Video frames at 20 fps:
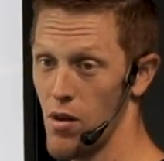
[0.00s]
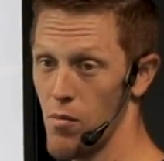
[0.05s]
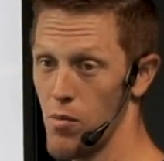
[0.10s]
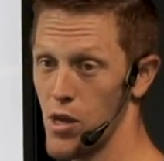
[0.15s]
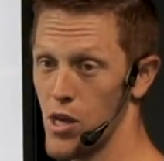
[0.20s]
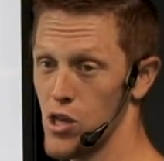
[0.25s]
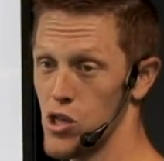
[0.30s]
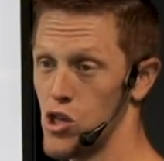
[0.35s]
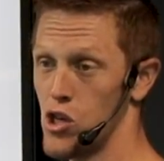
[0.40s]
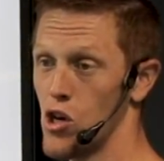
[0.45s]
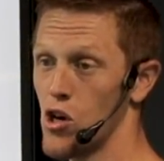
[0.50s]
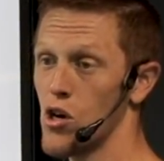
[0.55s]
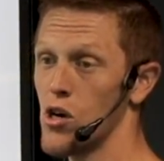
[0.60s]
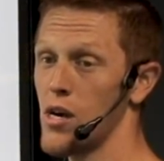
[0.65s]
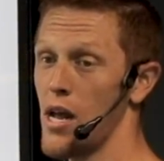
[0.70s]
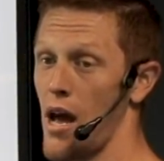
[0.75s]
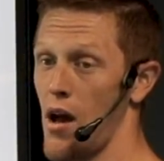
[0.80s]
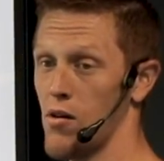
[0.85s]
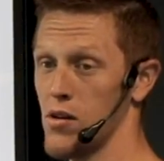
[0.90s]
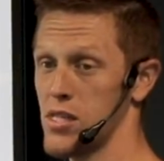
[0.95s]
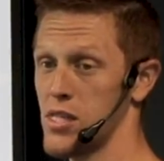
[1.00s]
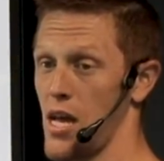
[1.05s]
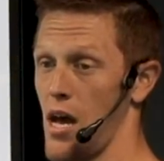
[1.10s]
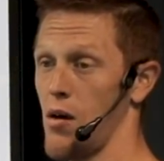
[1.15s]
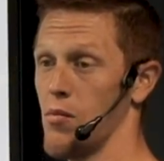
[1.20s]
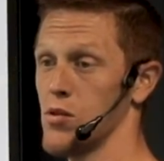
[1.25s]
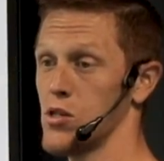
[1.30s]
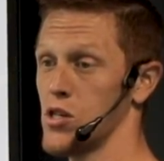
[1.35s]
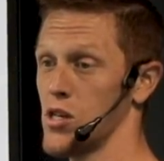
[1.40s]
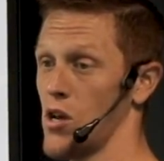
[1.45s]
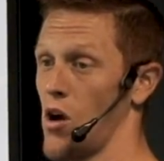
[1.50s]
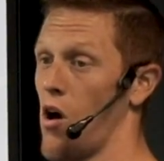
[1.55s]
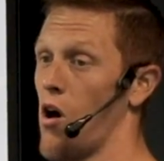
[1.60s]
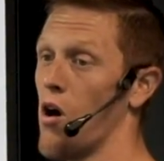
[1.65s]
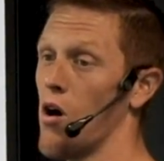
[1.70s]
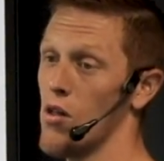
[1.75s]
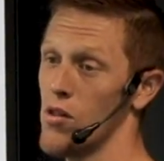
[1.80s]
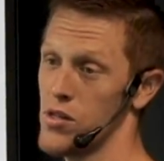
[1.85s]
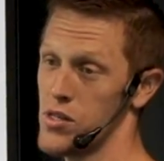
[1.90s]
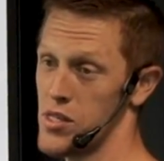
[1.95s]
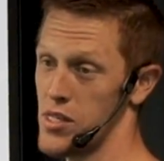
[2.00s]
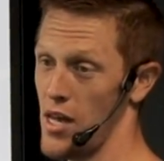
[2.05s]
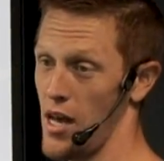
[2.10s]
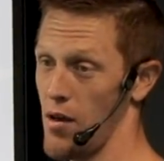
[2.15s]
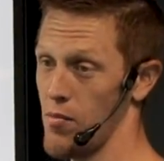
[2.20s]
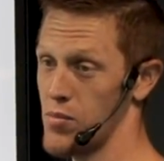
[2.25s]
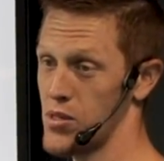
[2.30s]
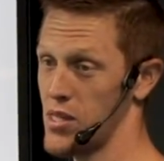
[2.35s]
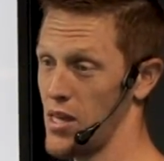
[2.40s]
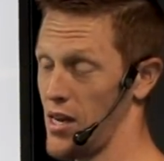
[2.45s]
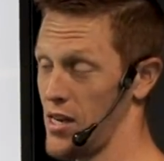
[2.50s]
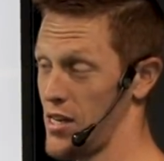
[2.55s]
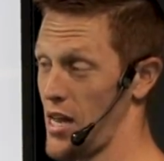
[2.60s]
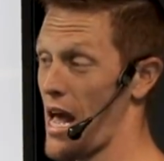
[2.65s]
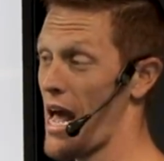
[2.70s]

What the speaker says: because you're now establishing all the steps that it